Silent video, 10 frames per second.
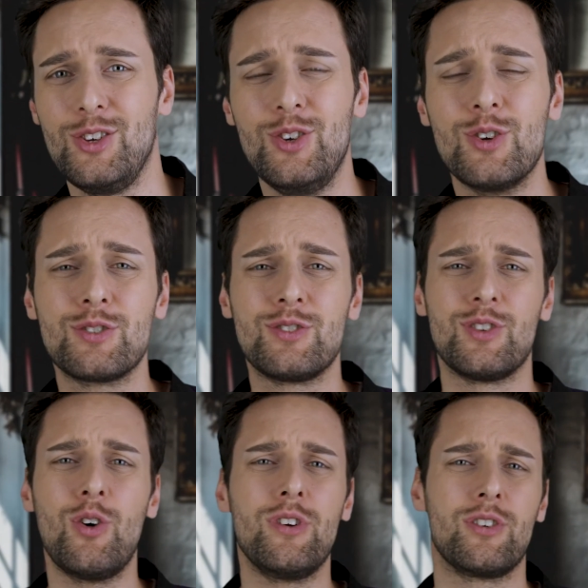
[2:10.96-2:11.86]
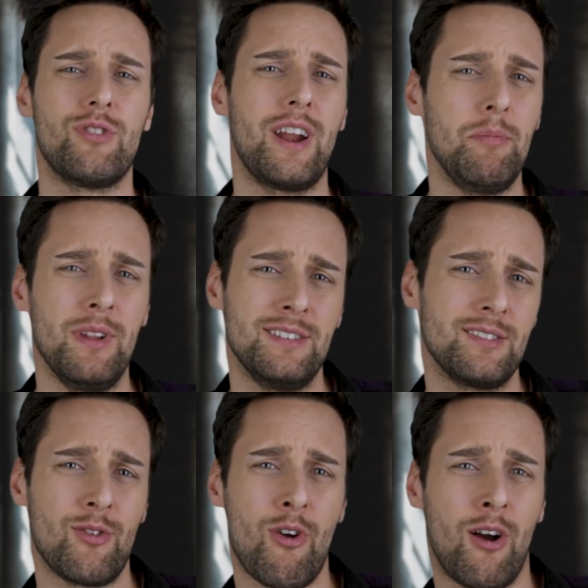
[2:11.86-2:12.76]
You're so incredibly
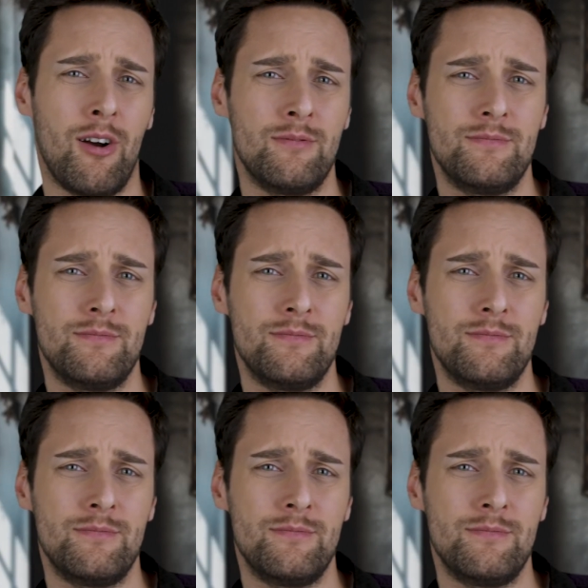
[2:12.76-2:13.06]
strong,